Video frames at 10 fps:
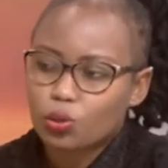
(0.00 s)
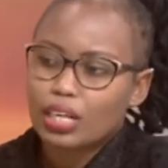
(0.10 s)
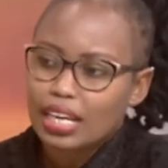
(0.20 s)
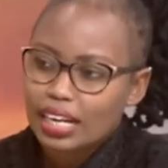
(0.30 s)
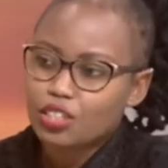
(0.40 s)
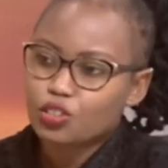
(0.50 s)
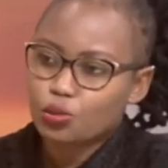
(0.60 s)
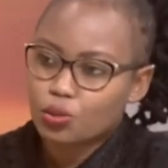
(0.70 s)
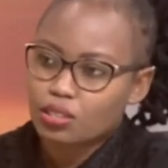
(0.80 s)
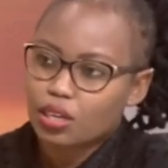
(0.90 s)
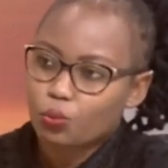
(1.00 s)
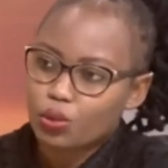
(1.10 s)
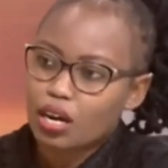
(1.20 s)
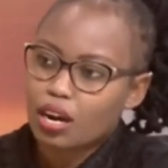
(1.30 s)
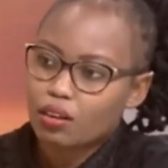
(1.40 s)
So clearly it shows that
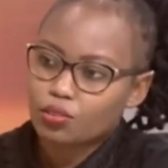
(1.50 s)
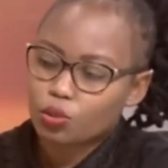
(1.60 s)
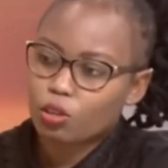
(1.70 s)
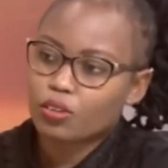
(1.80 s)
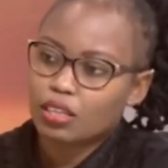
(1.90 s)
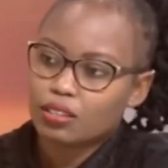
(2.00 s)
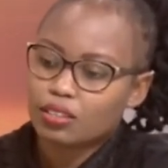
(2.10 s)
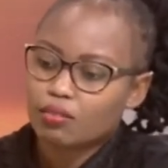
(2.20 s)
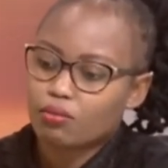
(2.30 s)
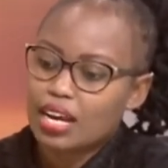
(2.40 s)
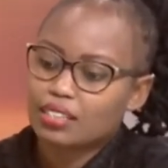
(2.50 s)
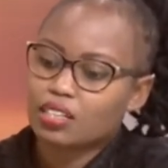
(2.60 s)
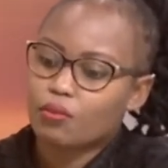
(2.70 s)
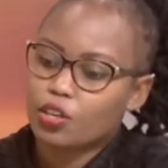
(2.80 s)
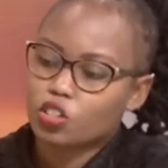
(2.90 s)
we are sort of in the right
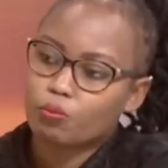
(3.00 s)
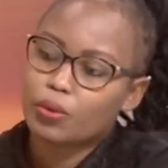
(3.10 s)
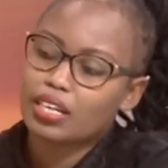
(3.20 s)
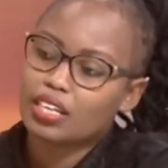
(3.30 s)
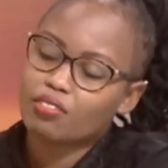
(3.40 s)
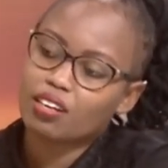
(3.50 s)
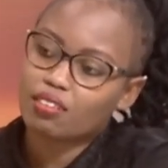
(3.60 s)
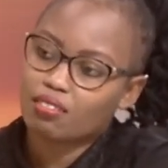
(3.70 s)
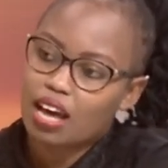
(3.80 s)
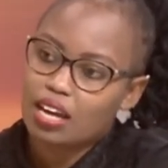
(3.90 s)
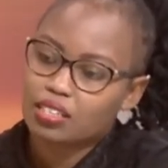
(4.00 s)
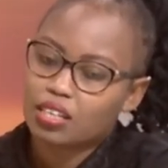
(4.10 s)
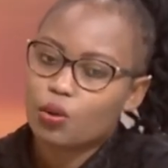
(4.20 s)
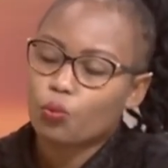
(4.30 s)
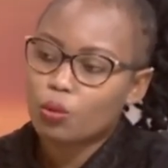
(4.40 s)
direction direction. But even at
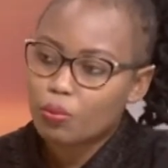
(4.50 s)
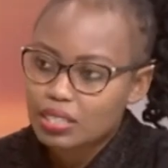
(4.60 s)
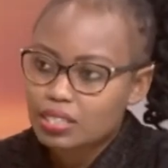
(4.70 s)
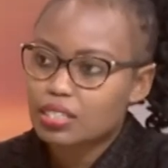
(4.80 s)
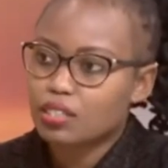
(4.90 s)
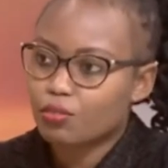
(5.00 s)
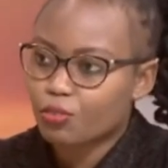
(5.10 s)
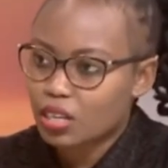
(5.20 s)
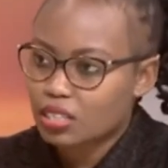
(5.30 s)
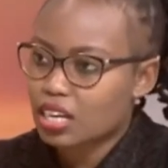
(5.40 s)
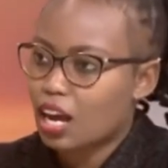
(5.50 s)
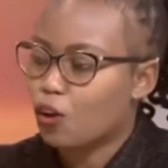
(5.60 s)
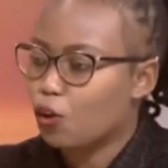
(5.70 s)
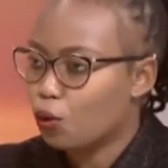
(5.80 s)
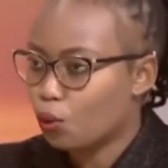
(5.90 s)
that, women still face
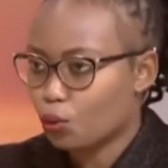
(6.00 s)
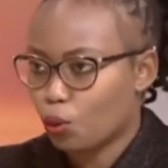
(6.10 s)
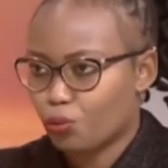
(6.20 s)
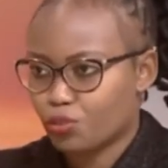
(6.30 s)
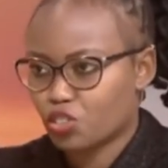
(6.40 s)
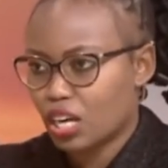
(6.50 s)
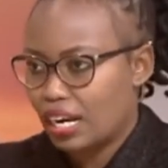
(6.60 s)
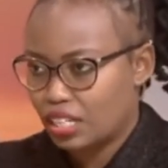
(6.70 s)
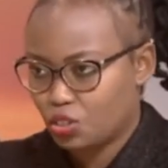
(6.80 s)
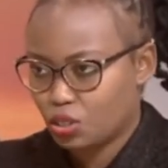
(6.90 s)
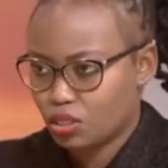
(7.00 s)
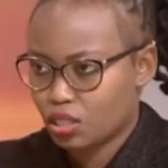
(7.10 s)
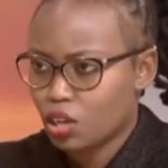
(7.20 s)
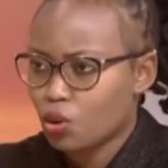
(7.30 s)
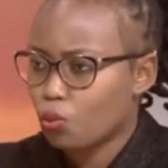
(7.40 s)
a lot of
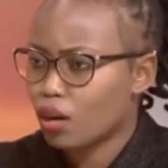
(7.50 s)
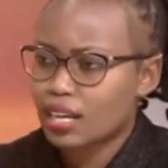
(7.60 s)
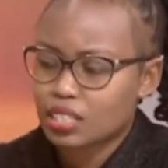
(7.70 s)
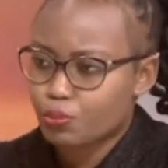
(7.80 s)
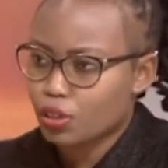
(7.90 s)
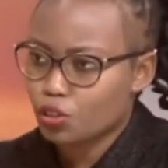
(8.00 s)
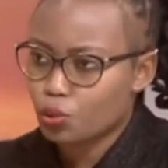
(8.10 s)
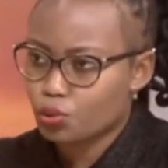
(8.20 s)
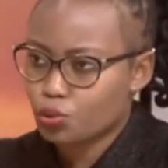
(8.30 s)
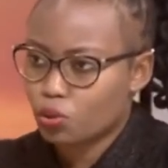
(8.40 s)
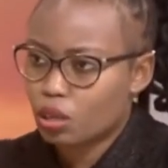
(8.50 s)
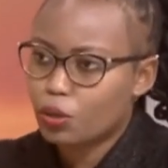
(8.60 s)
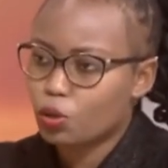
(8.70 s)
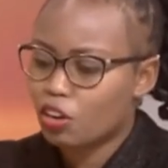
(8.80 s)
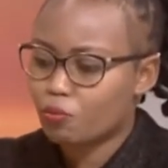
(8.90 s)
challenges. What has been your story?
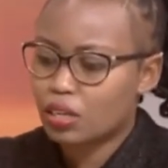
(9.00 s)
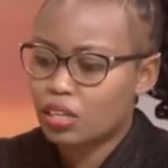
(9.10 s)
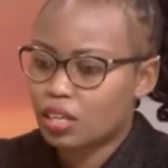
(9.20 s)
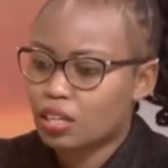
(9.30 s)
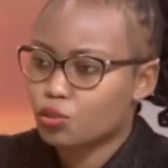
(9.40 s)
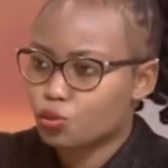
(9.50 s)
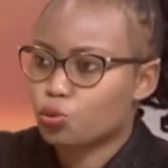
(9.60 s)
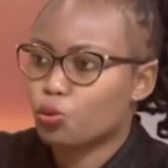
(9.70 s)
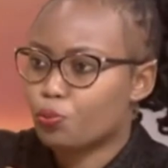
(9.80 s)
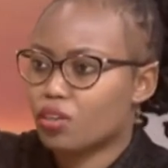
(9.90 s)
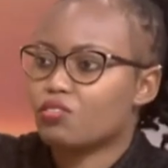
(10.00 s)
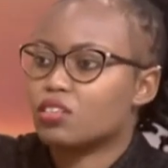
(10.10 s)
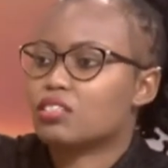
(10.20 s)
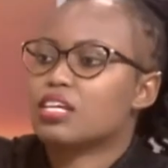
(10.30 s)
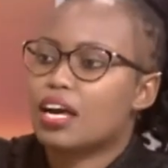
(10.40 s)
I mean, you have been here two
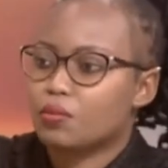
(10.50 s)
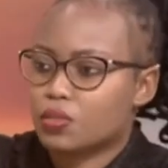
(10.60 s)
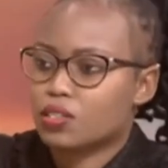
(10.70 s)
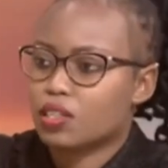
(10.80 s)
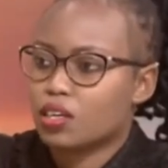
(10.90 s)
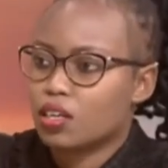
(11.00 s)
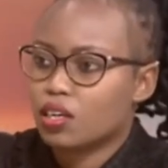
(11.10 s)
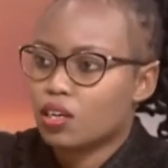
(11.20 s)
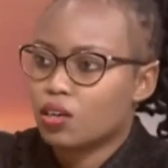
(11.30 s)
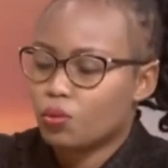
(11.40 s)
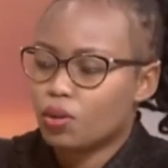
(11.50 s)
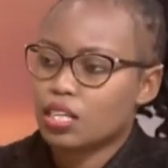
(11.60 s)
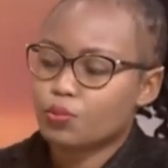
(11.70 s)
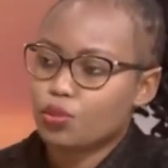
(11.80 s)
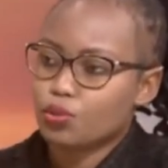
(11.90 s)
previous times.
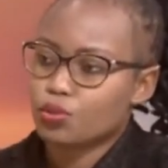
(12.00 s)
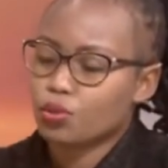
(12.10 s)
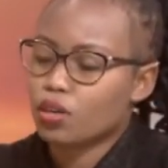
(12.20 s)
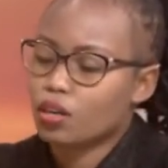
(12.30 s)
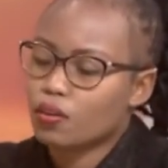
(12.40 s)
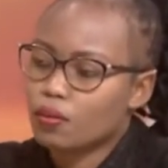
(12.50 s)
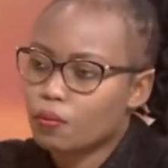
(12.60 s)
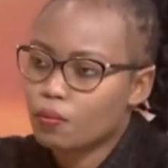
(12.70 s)
What has been your story?